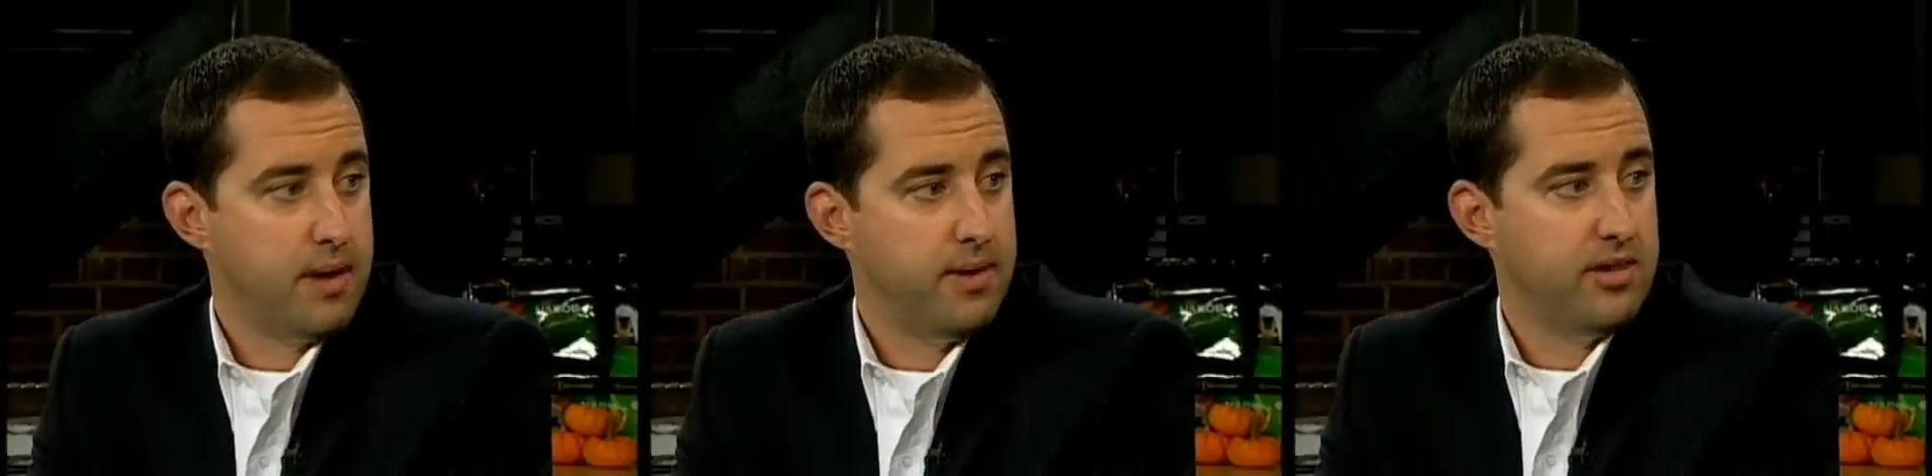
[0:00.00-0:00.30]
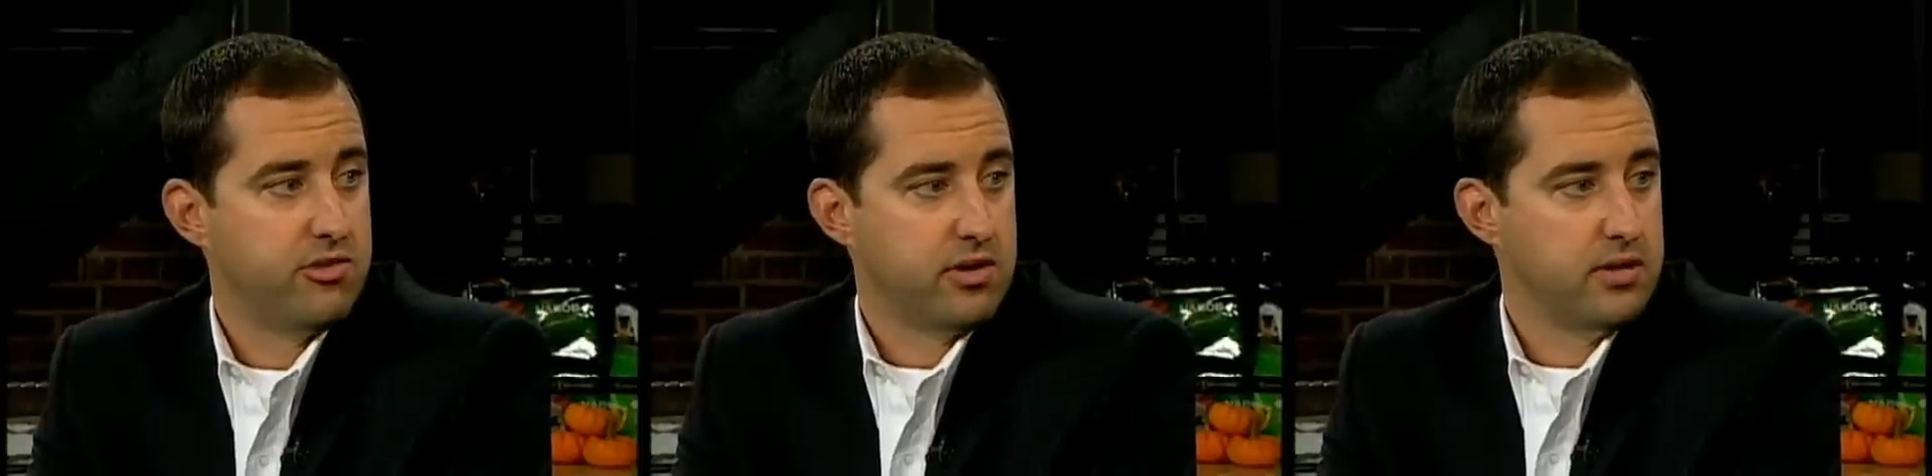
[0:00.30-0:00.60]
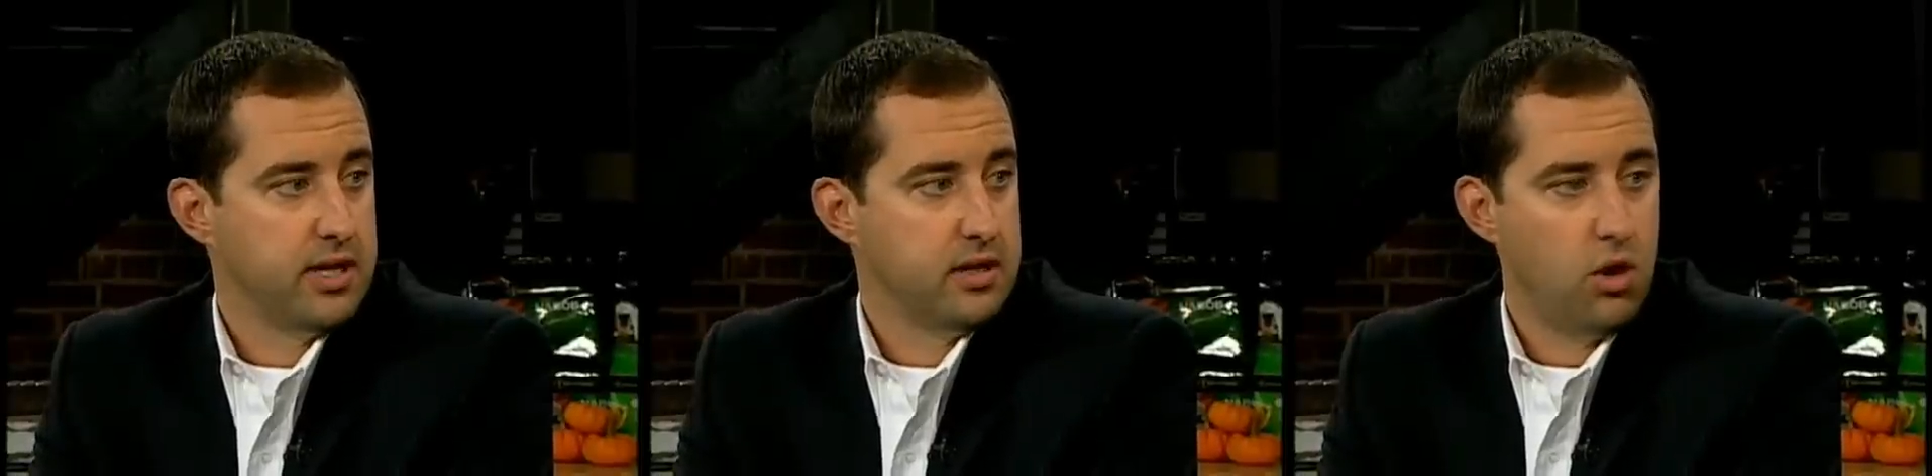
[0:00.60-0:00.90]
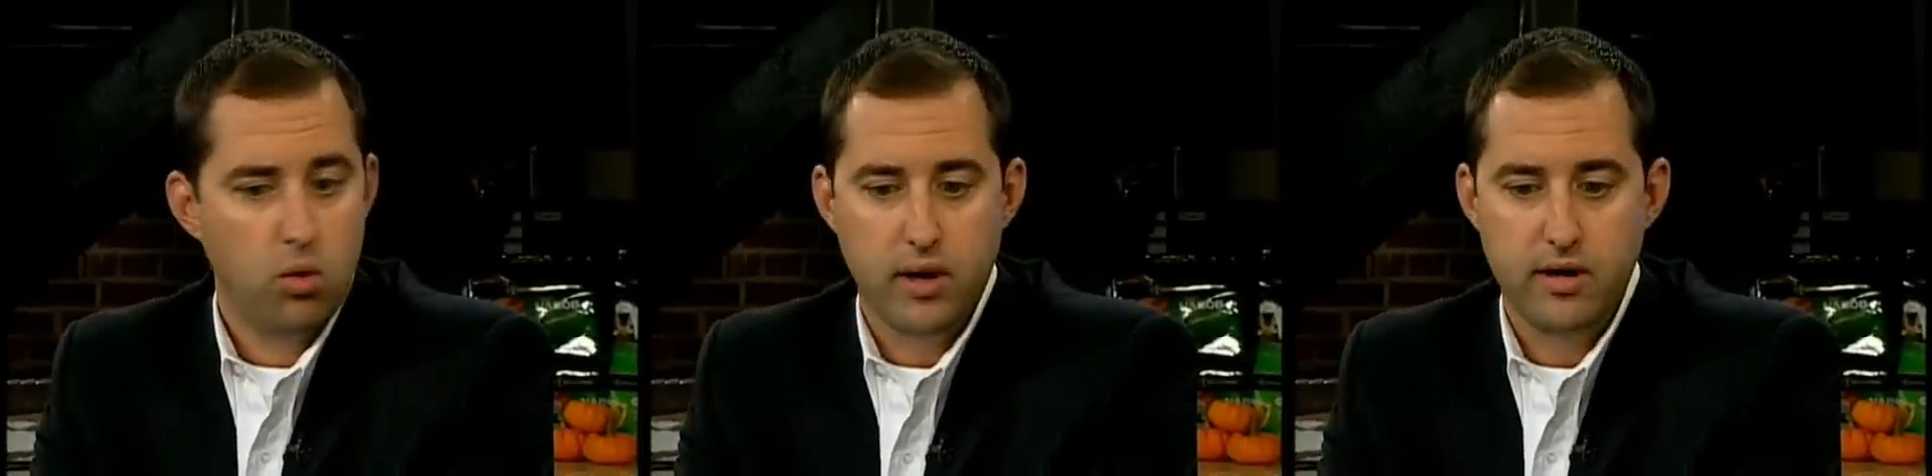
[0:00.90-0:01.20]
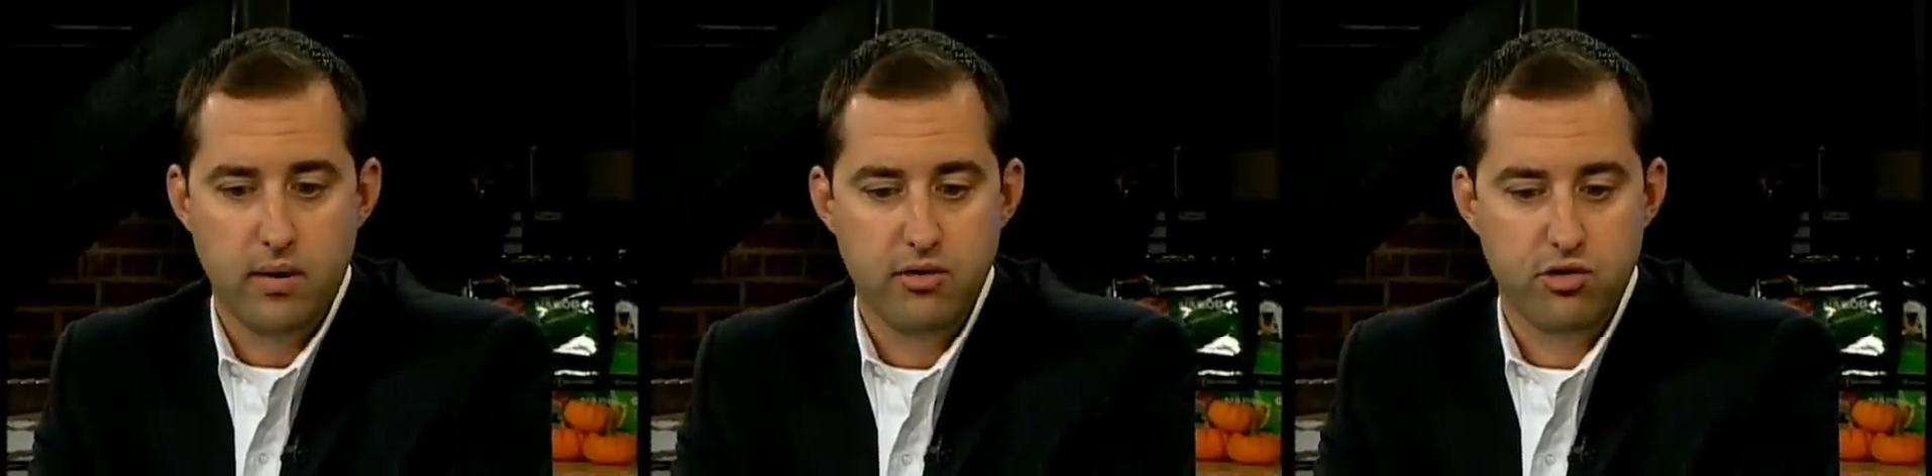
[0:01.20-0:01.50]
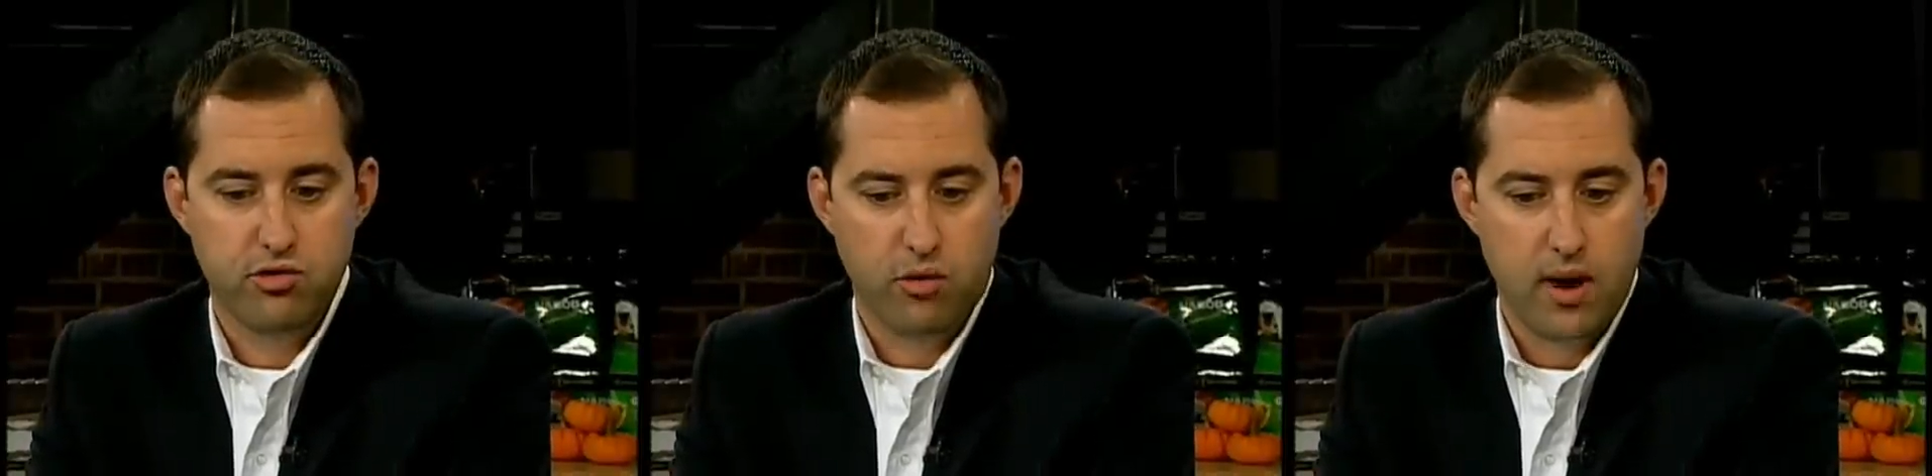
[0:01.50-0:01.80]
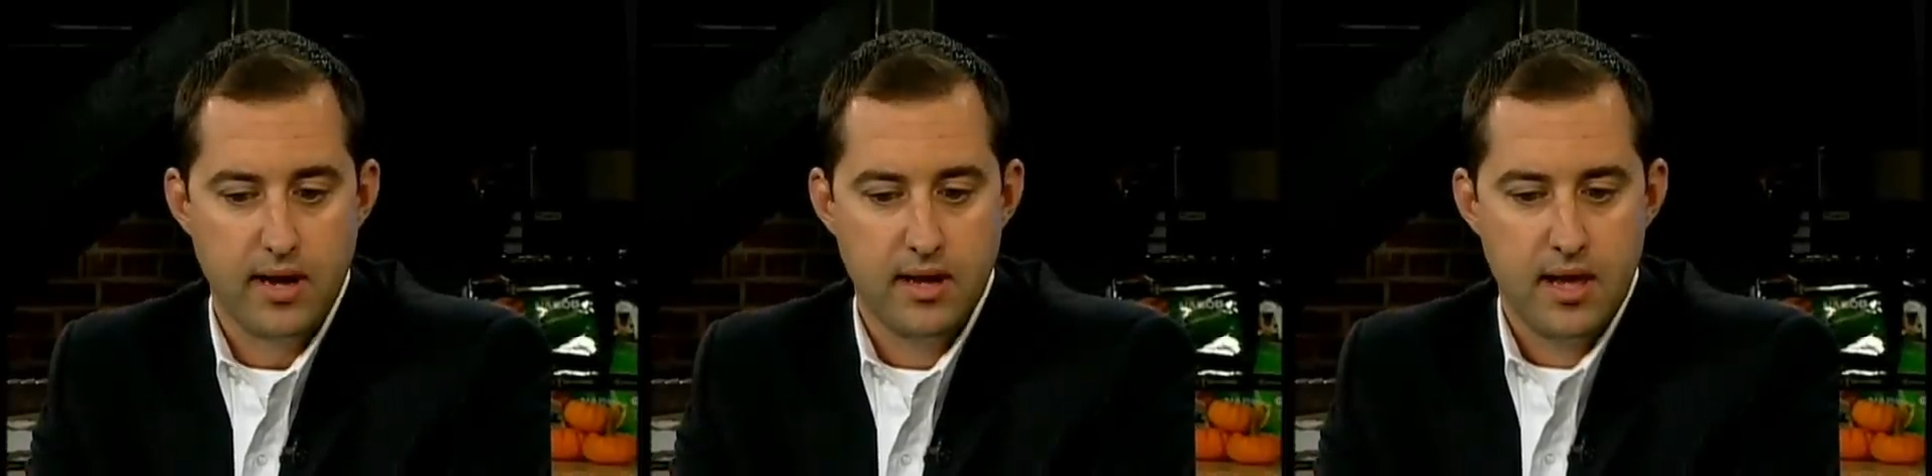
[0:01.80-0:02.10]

basically lowering your interest rate